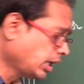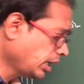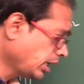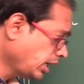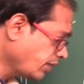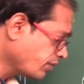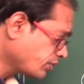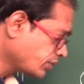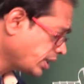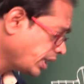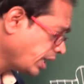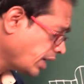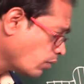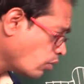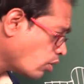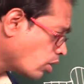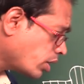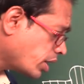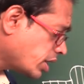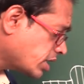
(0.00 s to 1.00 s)
If
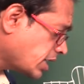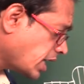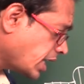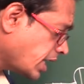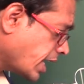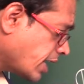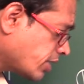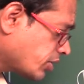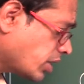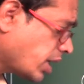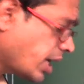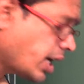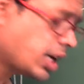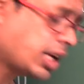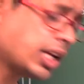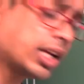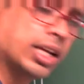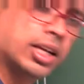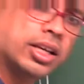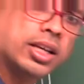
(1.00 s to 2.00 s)
CO2 is attached at
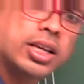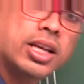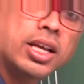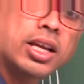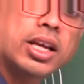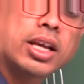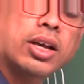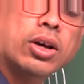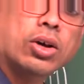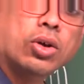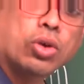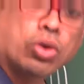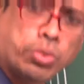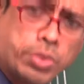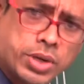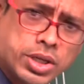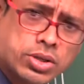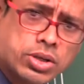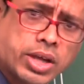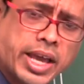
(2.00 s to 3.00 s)

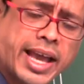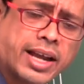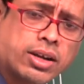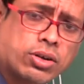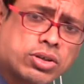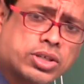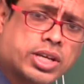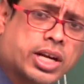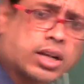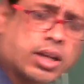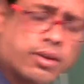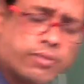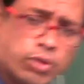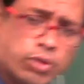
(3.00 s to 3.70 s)
Rubisco, active site of